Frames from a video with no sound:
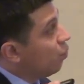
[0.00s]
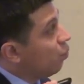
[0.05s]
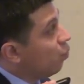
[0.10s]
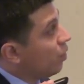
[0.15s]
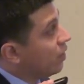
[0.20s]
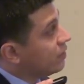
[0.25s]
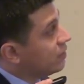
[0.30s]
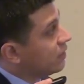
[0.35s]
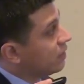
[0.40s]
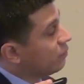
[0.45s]

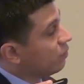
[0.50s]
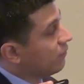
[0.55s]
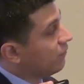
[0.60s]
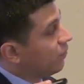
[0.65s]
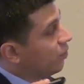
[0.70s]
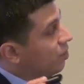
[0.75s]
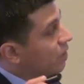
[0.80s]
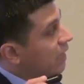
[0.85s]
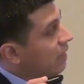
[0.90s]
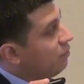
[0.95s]
Once they're
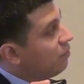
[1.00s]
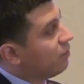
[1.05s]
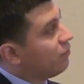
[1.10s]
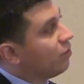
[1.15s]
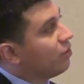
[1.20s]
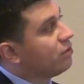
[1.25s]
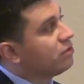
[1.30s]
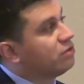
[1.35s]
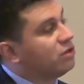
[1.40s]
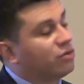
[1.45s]
referred,
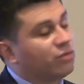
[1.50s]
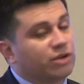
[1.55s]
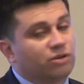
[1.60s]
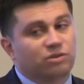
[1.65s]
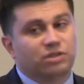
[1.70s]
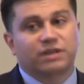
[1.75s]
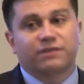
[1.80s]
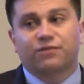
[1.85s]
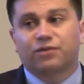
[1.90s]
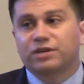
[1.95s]
however, there's no real
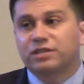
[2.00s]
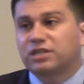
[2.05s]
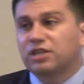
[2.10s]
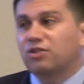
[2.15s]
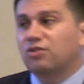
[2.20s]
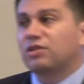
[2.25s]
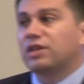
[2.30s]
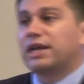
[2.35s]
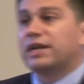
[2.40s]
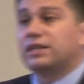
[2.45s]
difference in
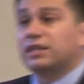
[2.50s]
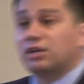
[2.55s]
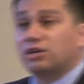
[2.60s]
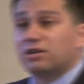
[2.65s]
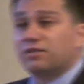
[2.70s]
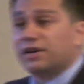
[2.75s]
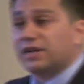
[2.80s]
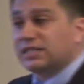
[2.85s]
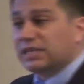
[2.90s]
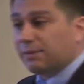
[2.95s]
their
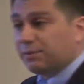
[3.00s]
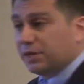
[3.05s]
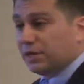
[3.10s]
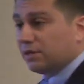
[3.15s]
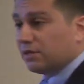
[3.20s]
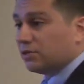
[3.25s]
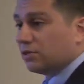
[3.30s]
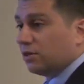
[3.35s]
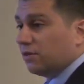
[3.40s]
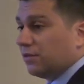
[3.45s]
likelihood of
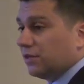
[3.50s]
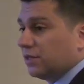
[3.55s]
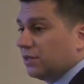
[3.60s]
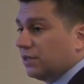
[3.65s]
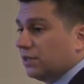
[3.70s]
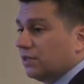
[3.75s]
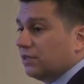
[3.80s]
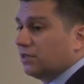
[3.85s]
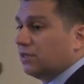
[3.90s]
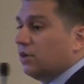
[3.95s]
accepting the
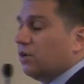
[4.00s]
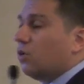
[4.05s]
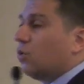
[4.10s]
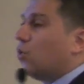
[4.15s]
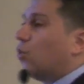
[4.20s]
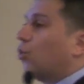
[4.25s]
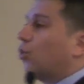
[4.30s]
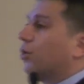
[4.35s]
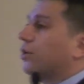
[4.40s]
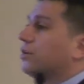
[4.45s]
services
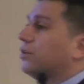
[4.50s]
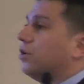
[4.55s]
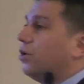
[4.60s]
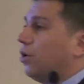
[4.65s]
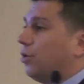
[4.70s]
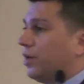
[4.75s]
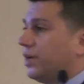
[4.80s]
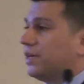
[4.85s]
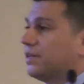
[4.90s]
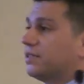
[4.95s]
or
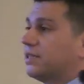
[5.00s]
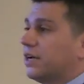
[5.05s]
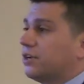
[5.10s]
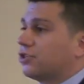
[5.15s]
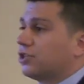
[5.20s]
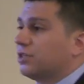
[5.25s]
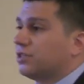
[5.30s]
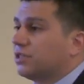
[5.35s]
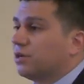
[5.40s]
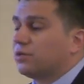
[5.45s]
going to
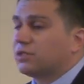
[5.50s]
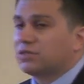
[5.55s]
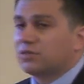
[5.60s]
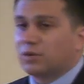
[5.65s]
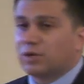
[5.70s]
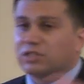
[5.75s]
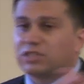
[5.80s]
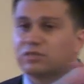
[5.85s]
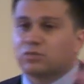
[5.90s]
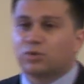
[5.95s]
session. So it's,
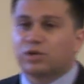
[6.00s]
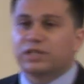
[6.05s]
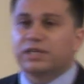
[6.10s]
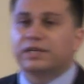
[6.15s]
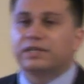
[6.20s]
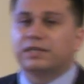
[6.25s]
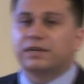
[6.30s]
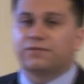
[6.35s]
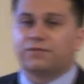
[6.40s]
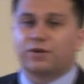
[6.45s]
it's
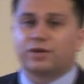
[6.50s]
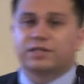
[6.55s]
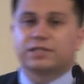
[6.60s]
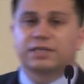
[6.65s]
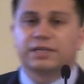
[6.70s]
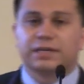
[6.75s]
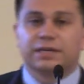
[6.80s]
really a difference